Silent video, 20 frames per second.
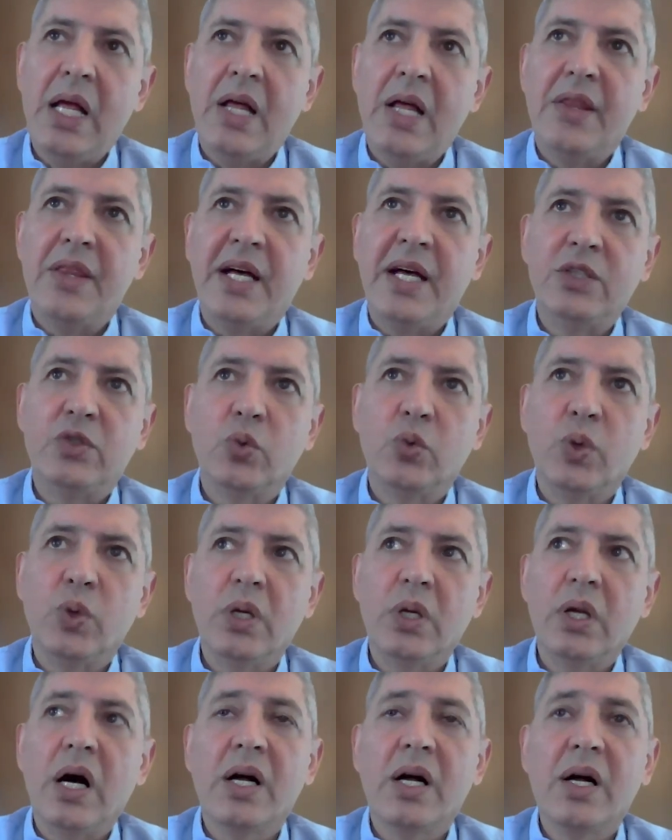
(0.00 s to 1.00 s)
that
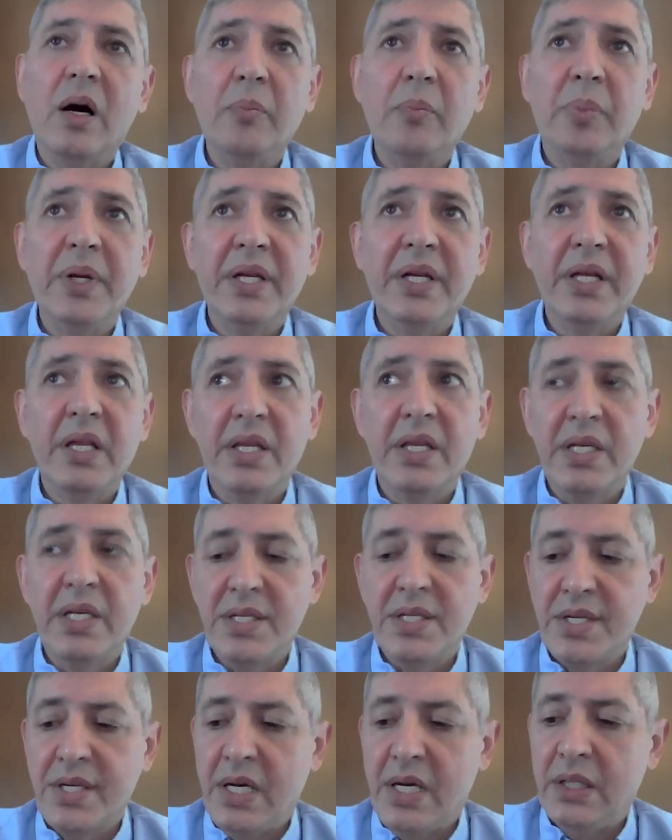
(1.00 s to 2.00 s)
will accompany
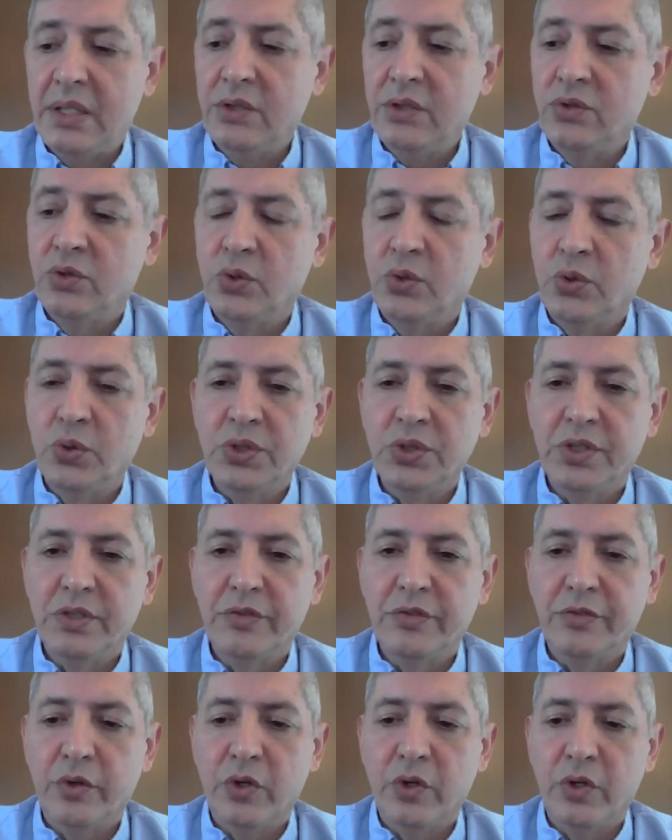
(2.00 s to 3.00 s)
these young Druze
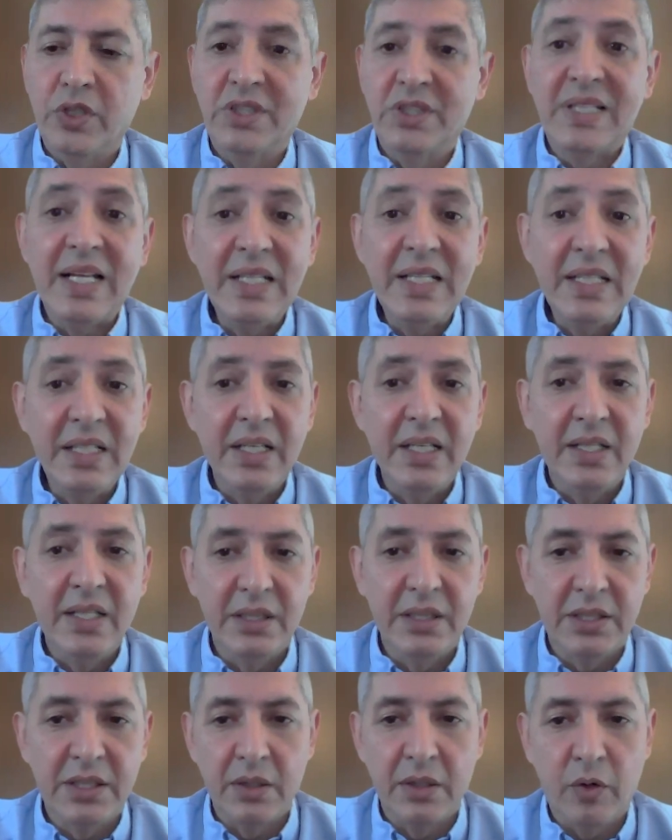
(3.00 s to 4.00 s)
for 10
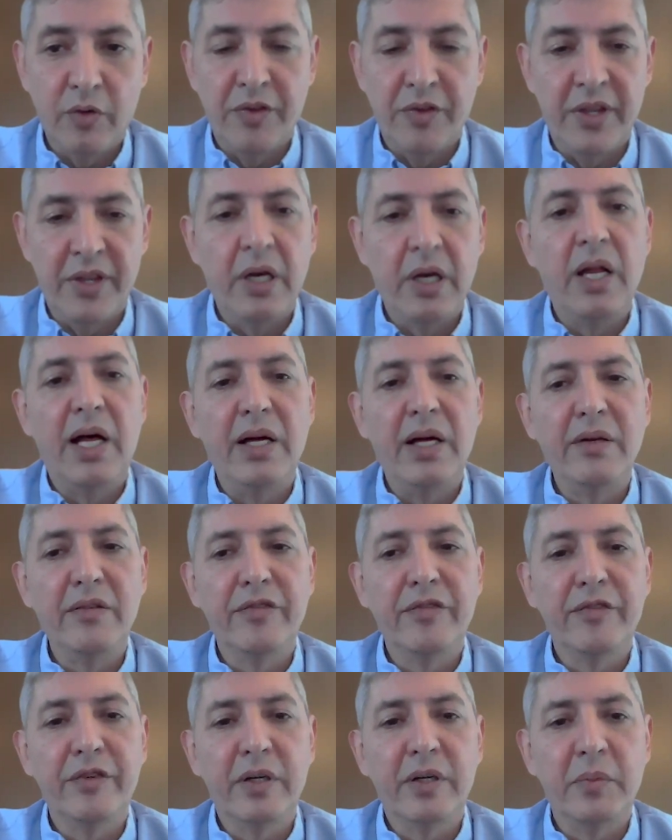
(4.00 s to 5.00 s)
years of their life,
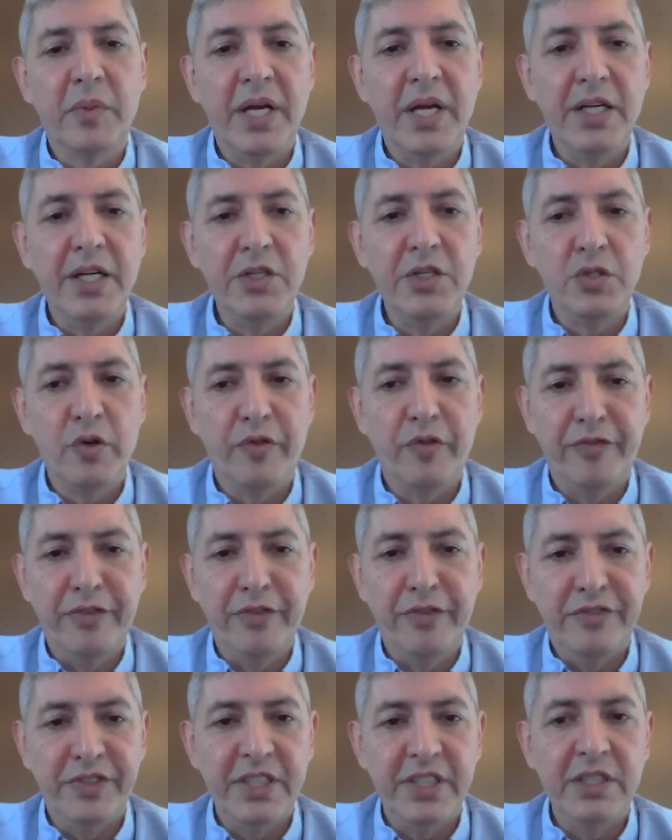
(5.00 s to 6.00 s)
from the age of
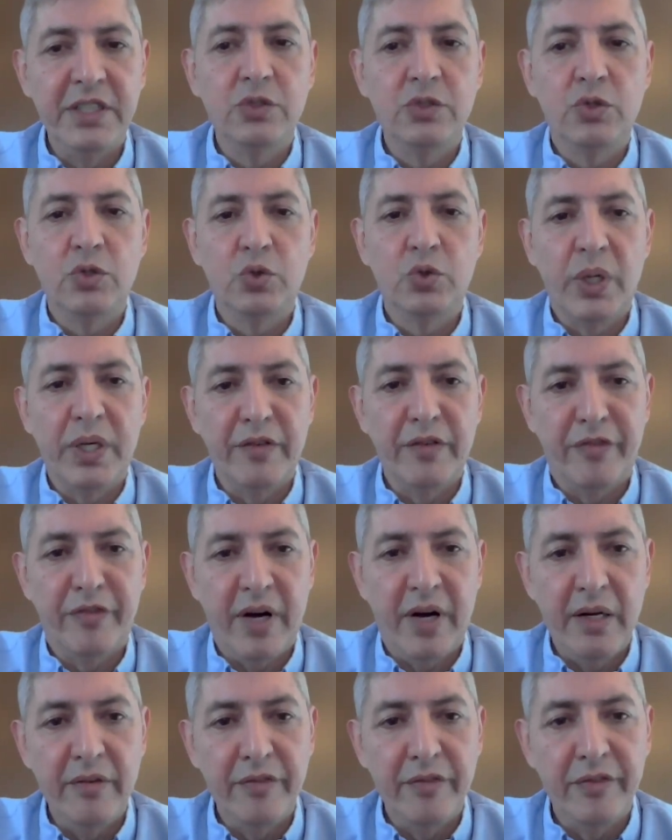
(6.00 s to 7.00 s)
15 to
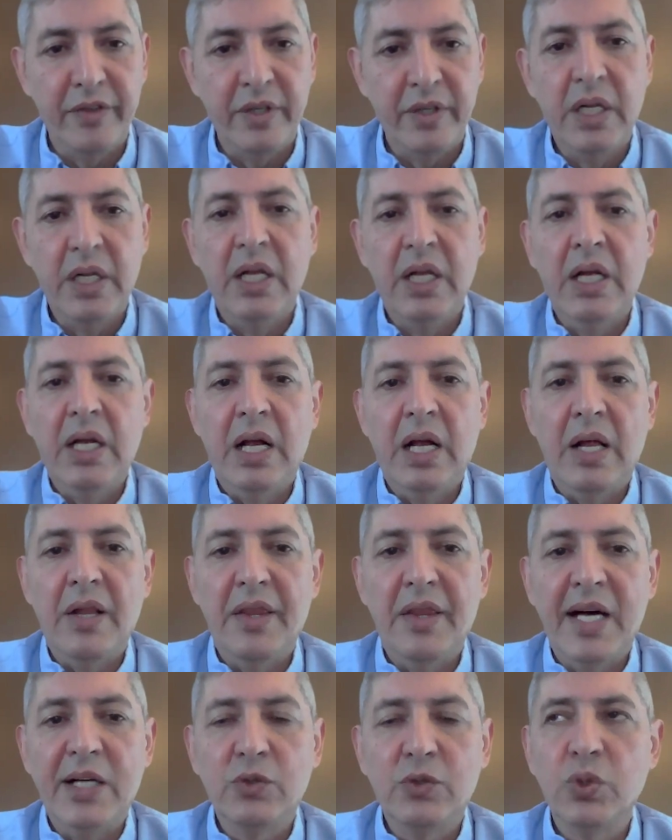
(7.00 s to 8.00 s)
25. And
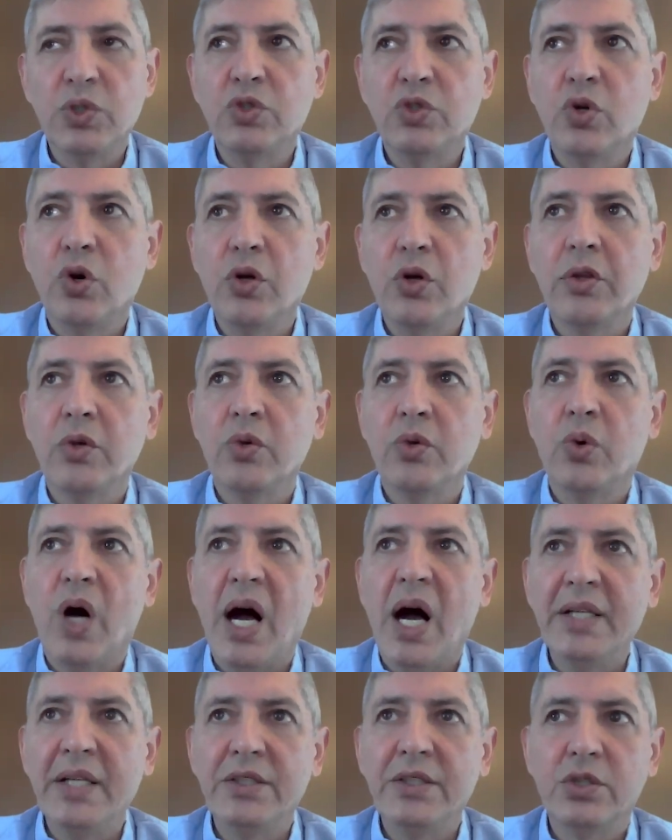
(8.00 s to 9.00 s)
that would go through
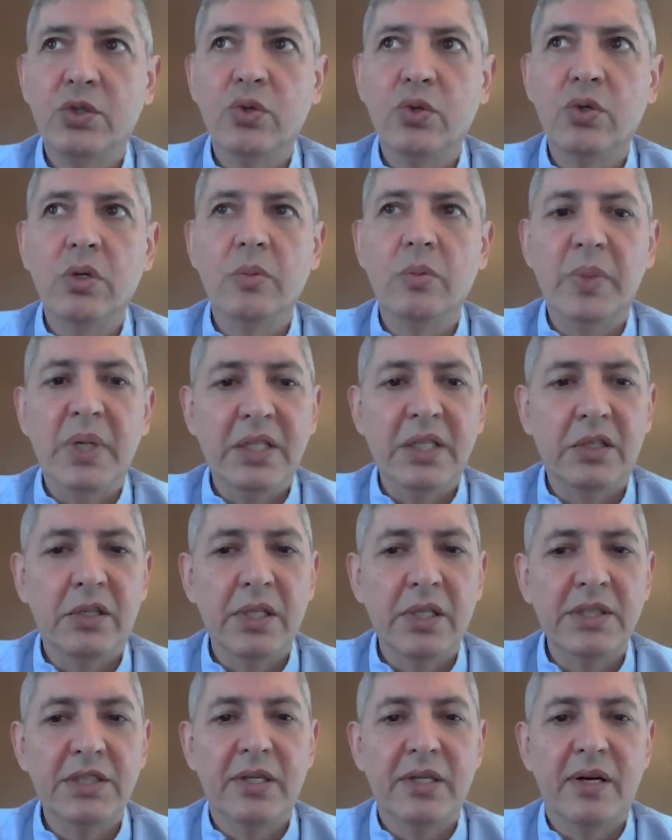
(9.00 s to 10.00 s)
high school,
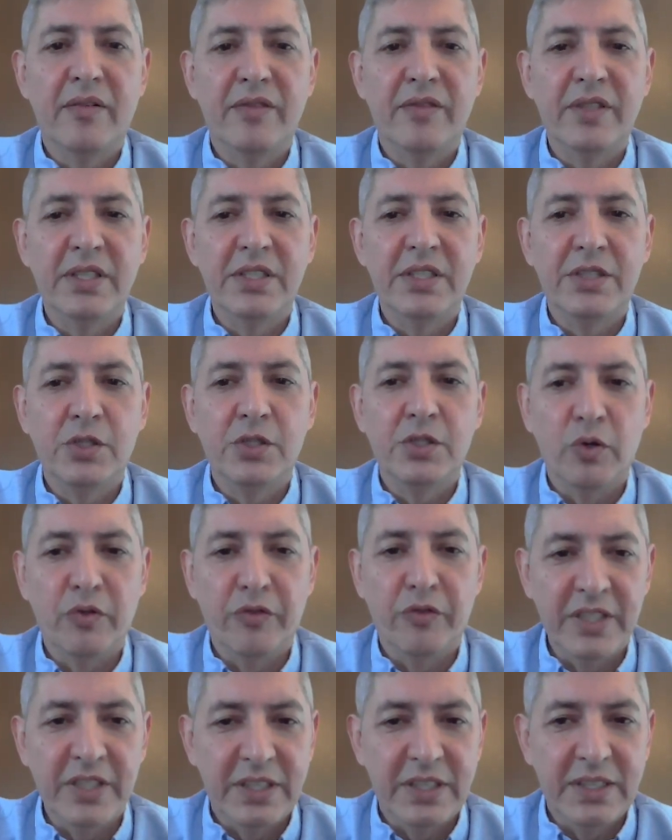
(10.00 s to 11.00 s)
military service,
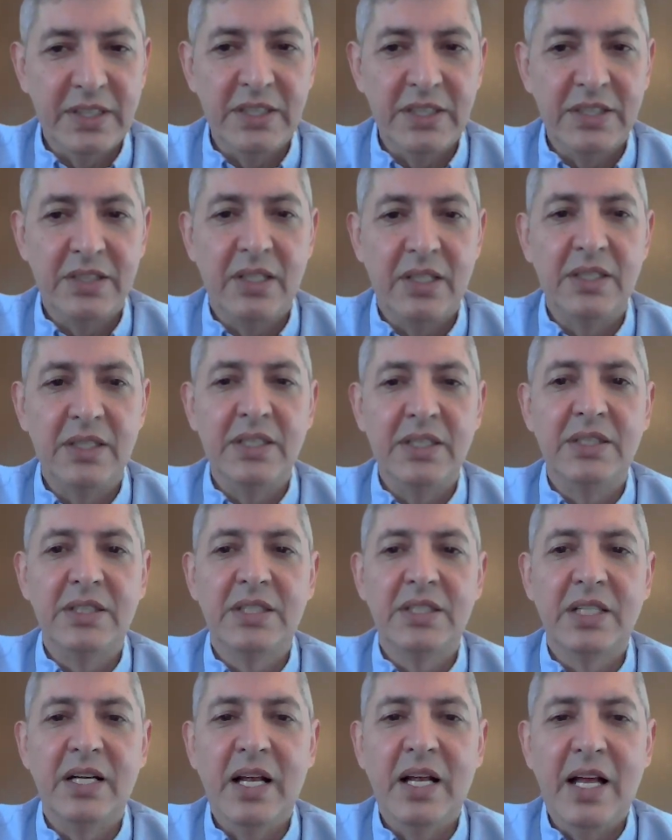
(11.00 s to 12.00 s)
university
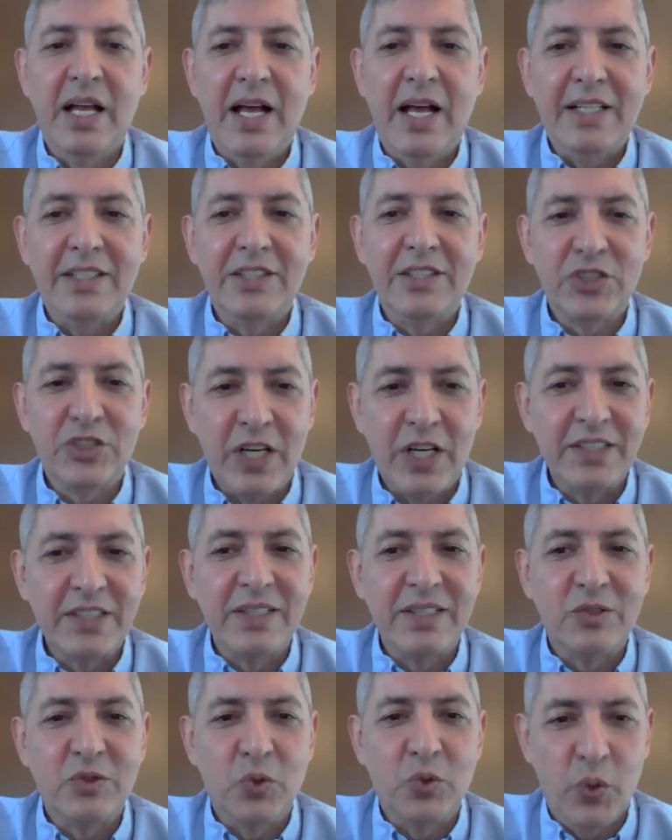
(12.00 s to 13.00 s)
studies, and
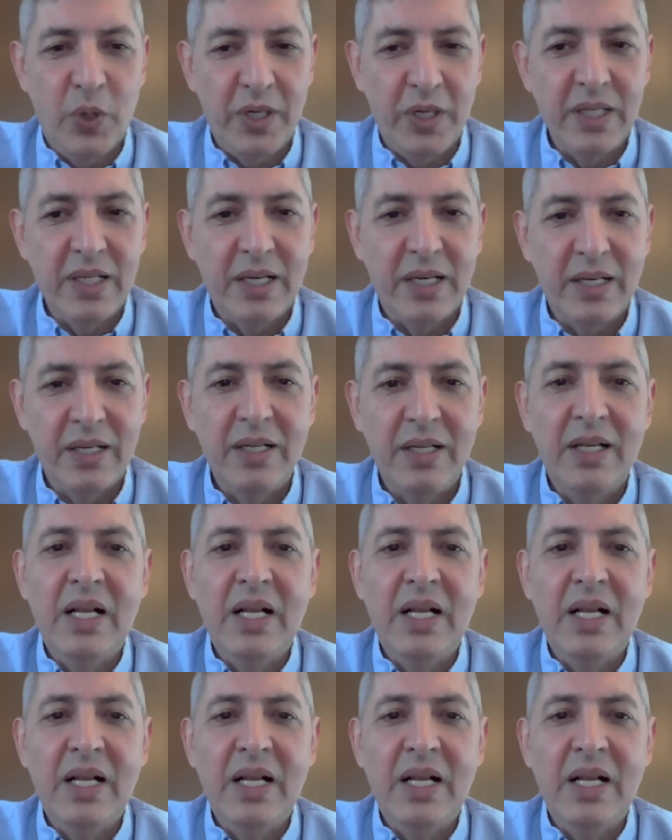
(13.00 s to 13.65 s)
starting to work,